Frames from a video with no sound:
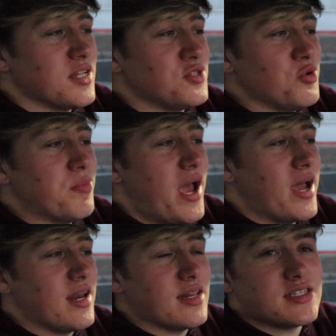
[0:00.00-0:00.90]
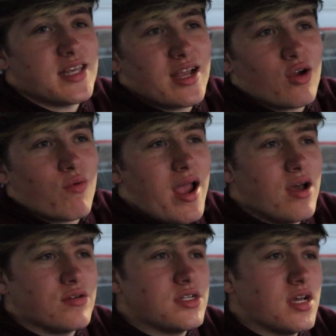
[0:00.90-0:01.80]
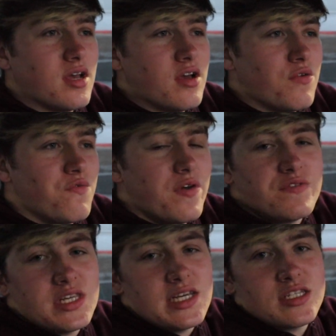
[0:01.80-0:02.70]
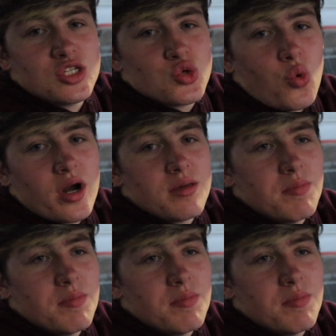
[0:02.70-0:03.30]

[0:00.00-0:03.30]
too bad, and it's like around 15 to 20